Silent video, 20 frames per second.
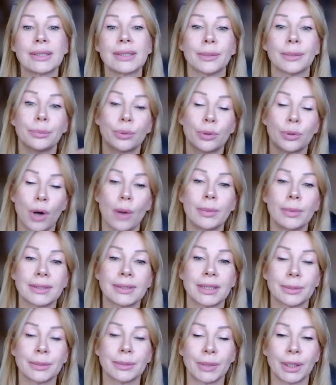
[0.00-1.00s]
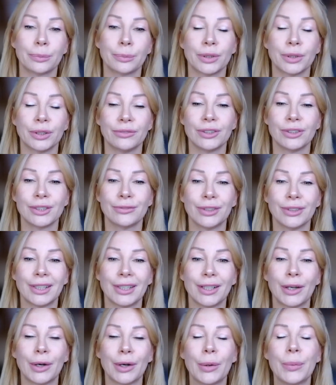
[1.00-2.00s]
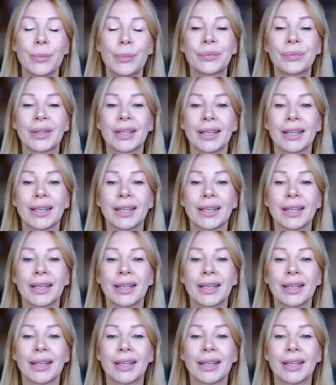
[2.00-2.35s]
as I promised in my previous video,